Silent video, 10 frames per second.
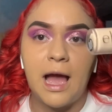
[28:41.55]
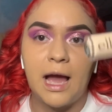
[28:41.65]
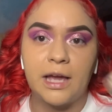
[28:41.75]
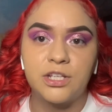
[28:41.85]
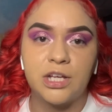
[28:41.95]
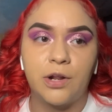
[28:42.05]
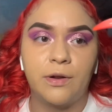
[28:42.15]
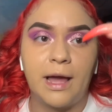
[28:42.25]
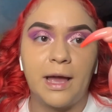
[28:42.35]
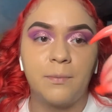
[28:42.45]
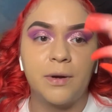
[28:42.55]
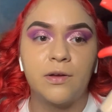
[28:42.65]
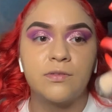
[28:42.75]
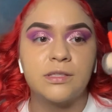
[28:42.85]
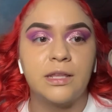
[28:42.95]
eyeshadow and
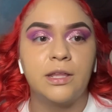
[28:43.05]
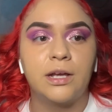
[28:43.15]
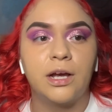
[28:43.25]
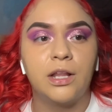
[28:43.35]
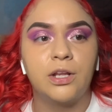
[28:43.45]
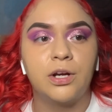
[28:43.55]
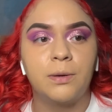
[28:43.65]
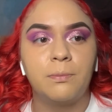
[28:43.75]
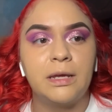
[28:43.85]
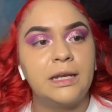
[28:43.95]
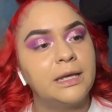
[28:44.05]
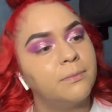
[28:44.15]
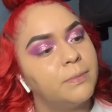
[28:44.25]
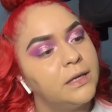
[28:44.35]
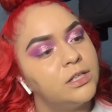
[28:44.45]
eyebrows in the color medium
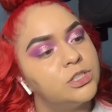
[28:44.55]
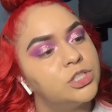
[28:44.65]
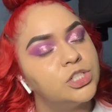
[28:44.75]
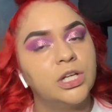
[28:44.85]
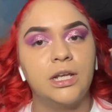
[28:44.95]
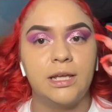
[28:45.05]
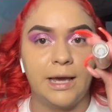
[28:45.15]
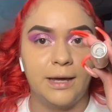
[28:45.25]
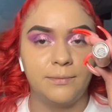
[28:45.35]
peach. Yeah.